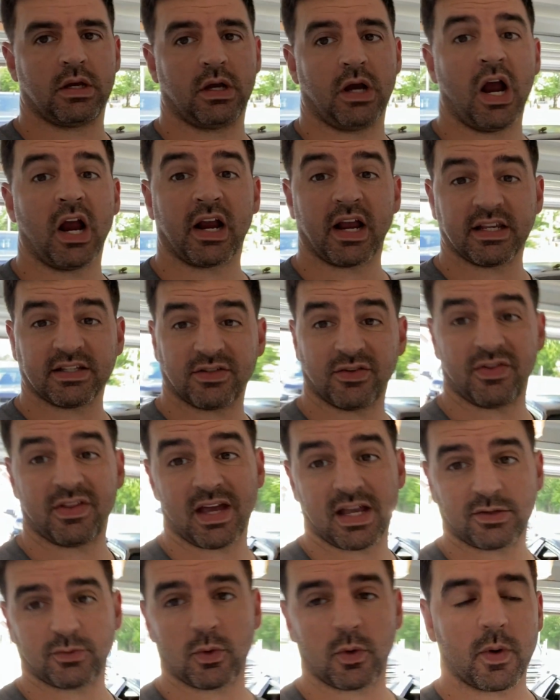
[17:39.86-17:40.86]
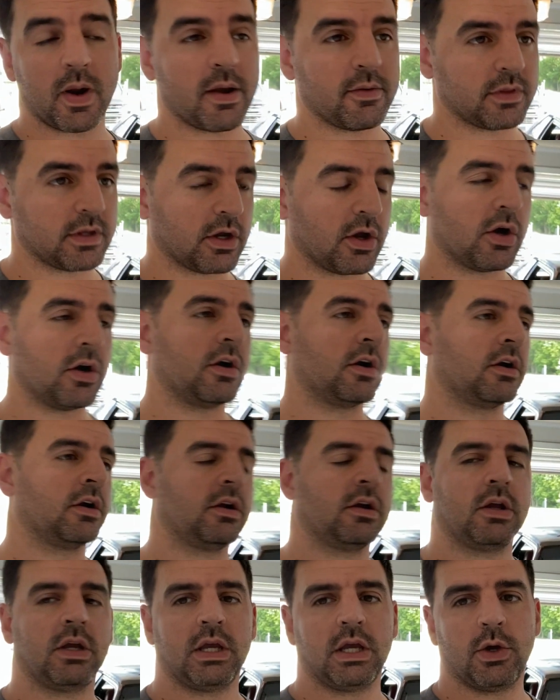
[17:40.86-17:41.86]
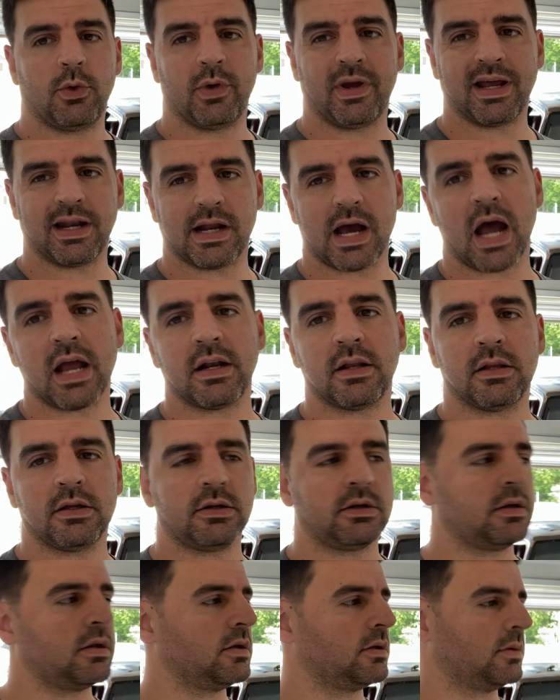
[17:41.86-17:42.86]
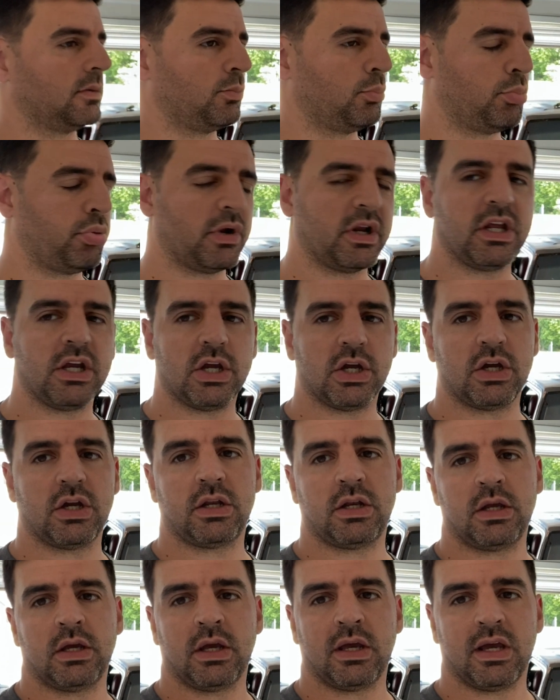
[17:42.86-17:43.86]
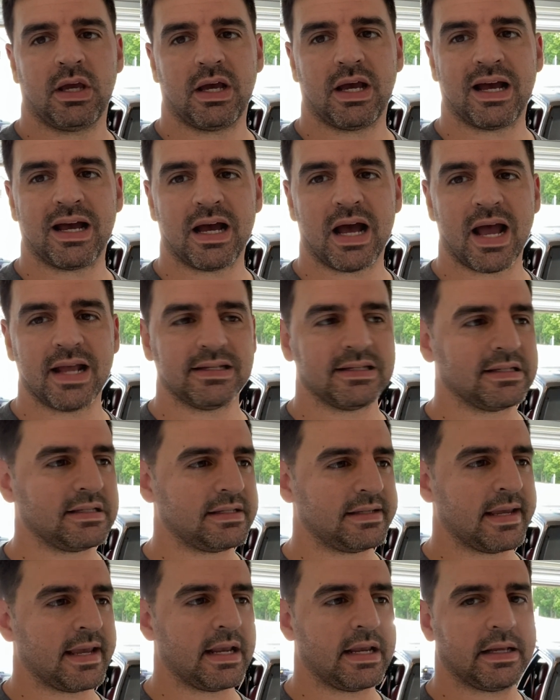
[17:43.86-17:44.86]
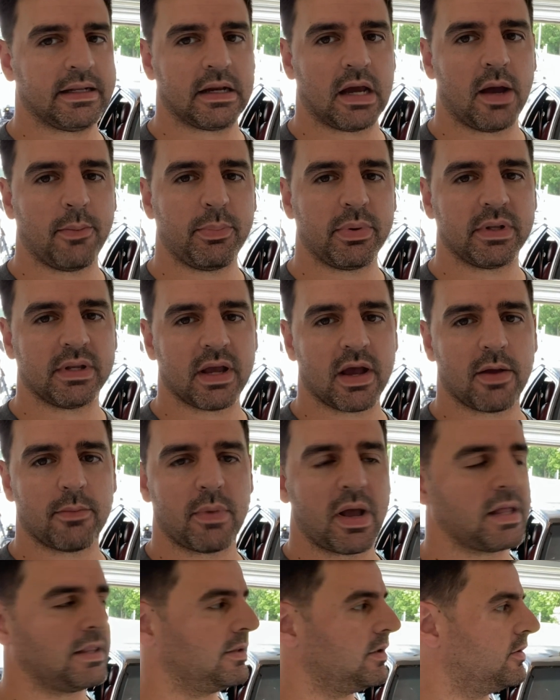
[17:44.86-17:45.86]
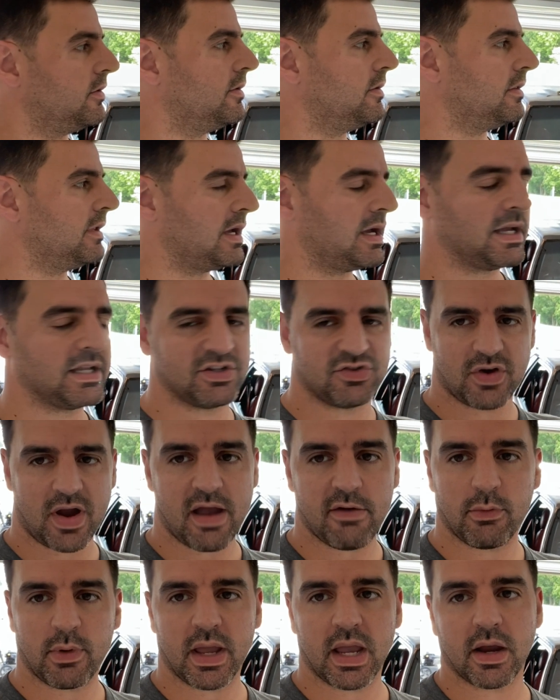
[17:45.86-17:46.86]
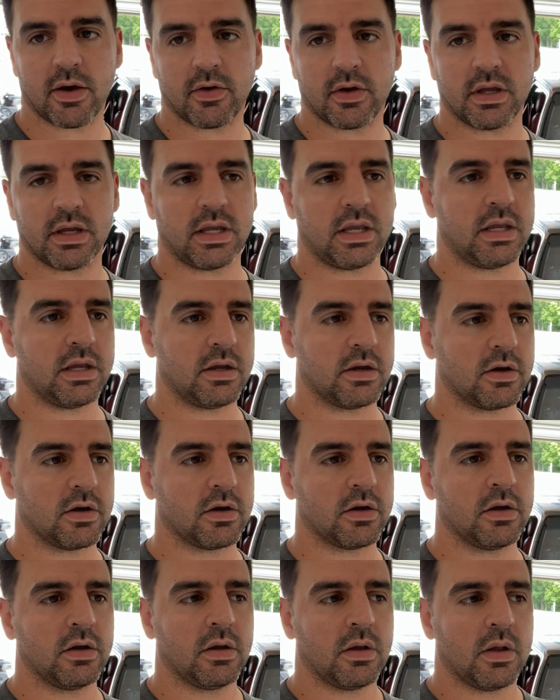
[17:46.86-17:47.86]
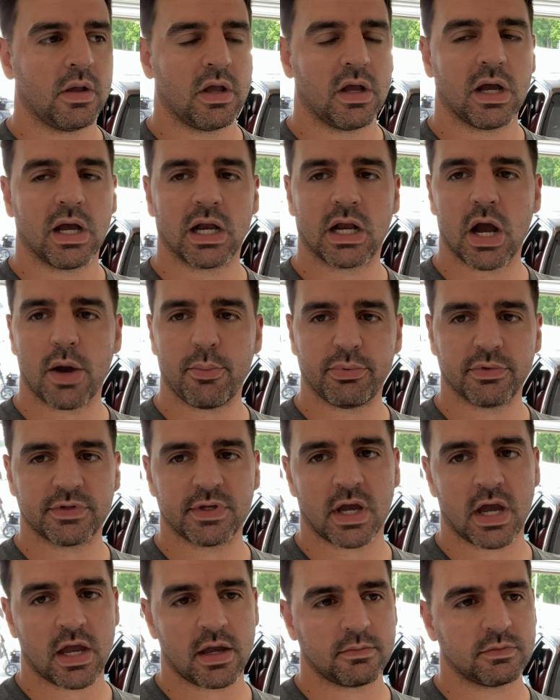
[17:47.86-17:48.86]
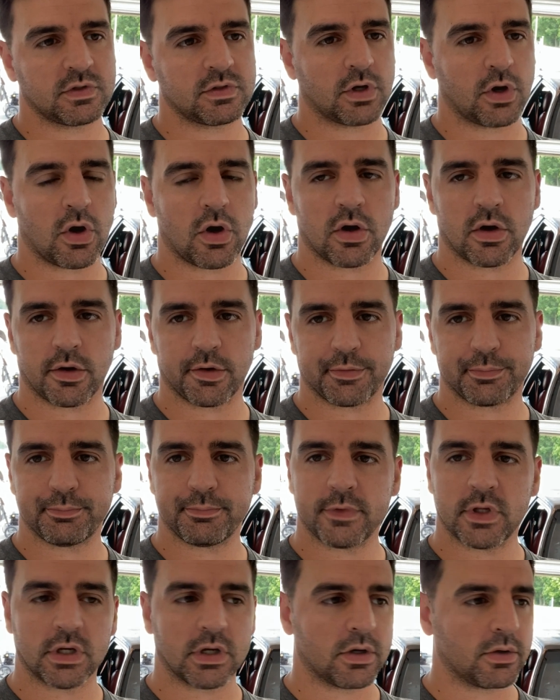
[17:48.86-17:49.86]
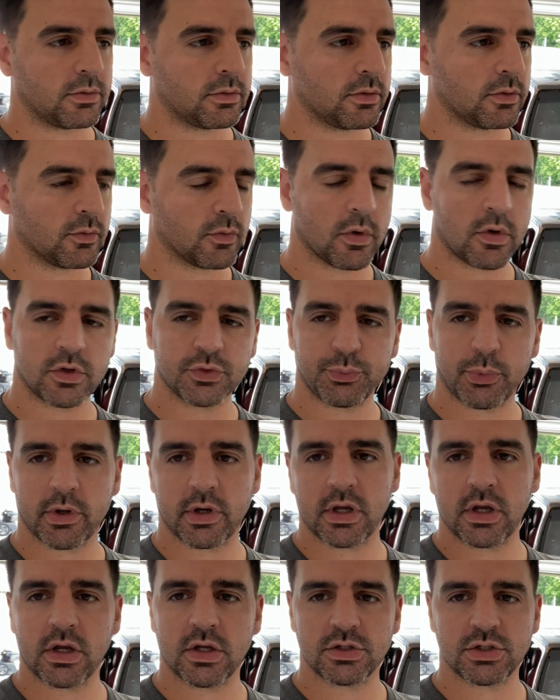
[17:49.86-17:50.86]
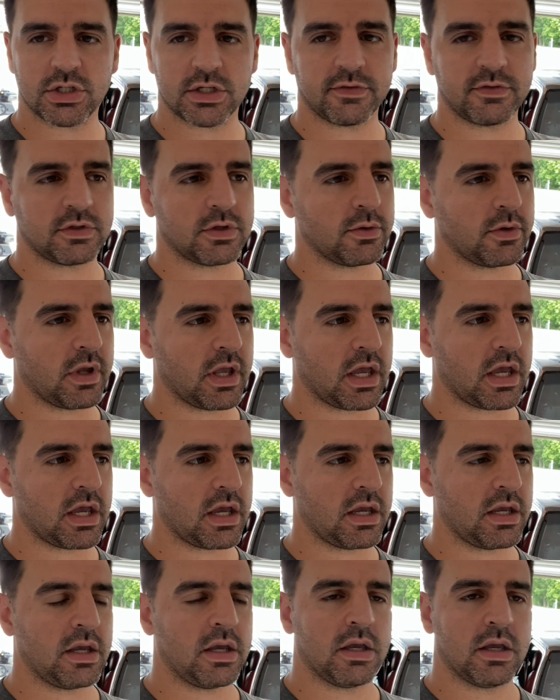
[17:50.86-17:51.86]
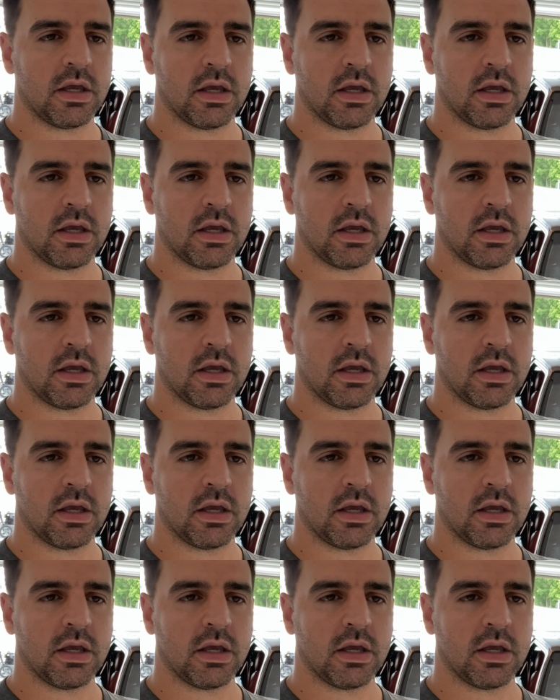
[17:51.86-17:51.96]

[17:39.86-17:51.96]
All right, guys, so that's where we're at with the car. We got it idling pretty good. I did take it up and down my little driveway area here a couple times. The car, you know, rolls pretty good, shifts okay.